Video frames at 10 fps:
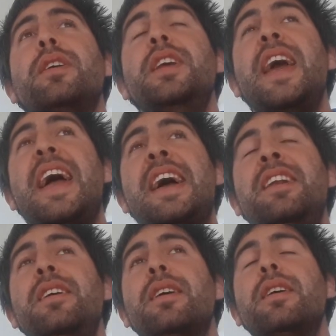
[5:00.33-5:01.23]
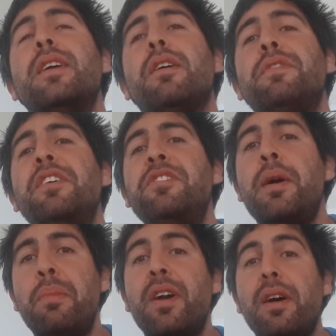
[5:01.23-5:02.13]
the end of
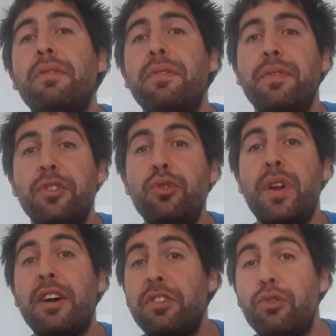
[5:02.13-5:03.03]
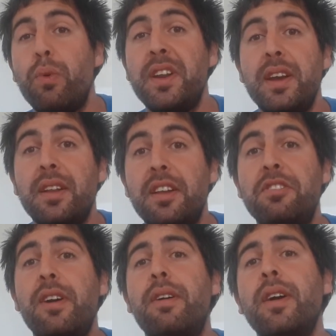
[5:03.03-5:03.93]
December of 2020,
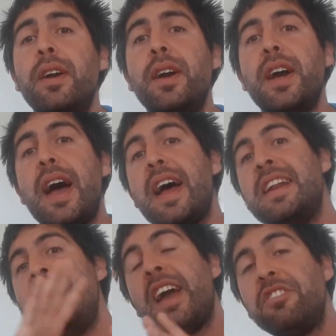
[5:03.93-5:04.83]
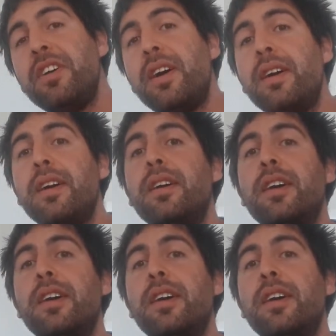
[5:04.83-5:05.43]
this year. Next year,